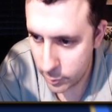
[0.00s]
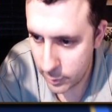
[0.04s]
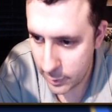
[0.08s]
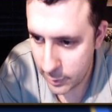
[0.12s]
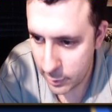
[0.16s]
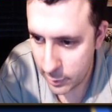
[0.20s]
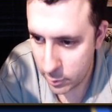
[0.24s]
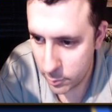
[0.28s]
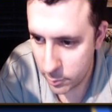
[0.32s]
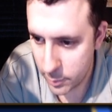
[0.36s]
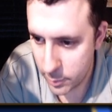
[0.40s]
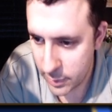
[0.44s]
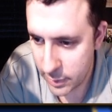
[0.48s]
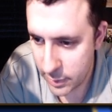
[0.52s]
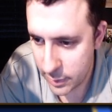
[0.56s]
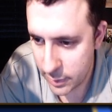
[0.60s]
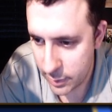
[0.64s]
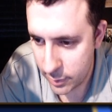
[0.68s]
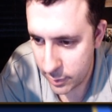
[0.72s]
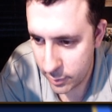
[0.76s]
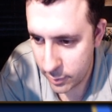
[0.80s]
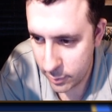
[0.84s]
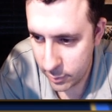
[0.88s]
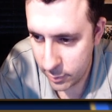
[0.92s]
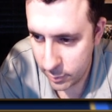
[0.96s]

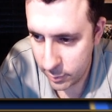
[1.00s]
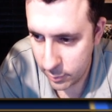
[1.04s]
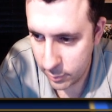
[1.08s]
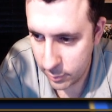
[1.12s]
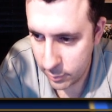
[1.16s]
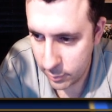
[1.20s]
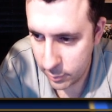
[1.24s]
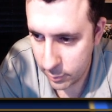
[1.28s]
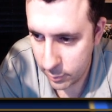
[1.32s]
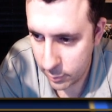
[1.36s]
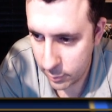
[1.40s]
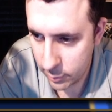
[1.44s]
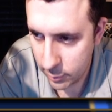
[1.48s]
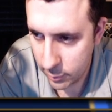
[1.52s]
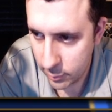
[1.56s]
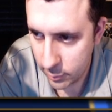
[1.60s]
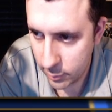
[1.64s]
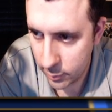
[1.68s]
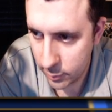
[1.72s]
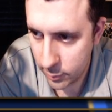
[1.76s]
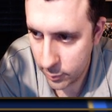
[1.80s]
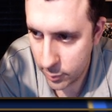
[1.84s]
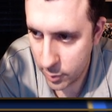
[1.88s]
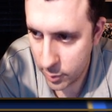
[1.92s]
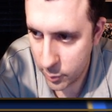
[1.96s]
LB
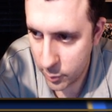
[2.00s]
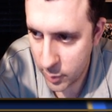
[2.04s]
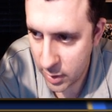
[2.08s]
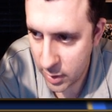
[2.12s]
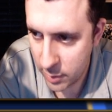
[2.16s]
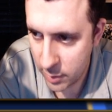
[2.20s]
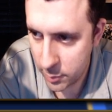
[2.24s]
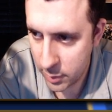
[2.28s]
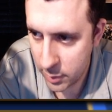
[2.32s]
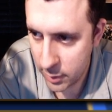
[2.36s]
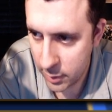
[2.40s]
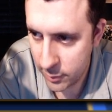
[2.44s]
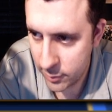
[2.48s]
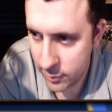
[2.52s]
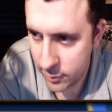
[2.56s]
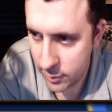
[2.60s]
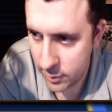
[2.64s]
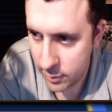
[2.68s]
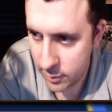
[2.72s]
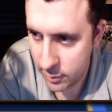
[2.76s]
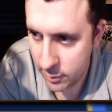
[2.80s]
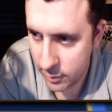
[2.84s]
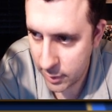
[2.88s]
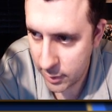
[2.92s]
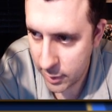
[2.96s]
for the mod bus
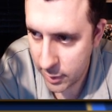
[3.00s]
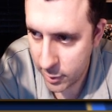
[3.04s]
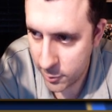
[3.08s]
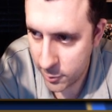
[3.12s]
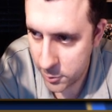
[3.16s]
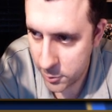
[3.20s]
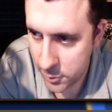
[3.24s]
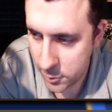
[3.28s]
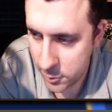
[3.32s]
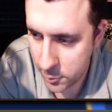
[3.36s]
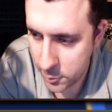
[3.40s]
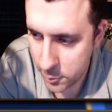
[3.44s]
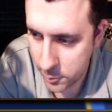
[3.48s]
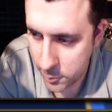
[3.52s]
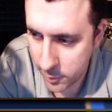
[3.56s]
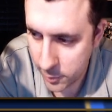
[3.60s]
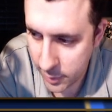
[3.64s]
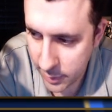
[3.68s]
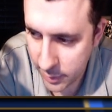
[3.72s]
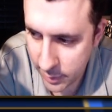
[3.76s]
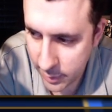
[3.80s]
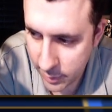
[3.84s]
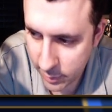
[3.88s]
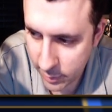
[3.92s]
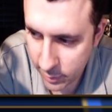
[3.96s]
and also
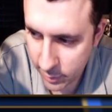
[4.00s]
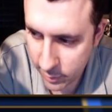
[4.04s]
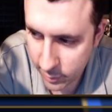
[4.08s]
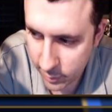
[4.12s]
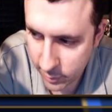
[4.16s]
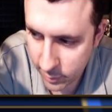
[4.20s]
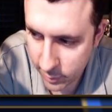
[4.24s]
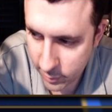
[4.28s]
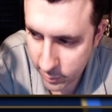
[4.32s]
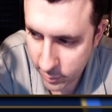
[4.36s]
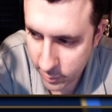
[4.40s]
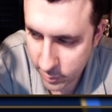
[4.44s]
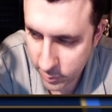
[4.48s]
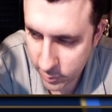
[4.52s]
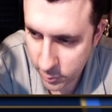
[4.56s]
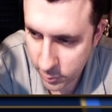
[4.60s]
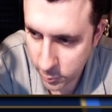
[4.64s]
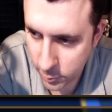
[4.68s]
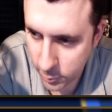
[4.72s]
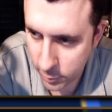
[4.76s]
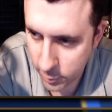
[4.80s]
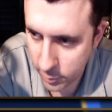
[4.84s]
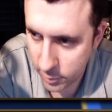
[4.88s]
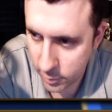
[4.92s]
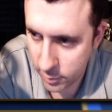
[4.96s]
the
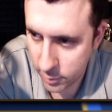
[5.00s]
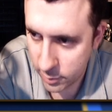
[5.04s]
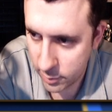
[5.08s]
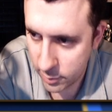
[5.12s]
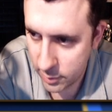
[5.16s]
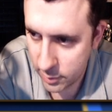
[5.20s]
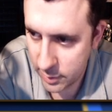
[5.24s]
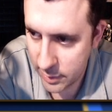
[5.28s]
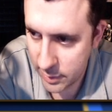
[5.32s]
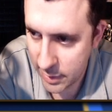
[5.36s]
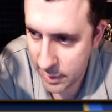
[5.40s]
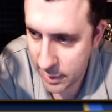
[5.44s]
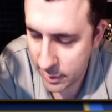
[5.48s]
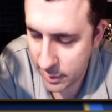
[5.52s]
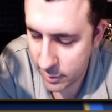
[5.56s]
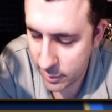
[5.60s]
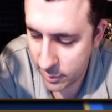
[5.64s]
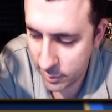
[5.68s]
store stack.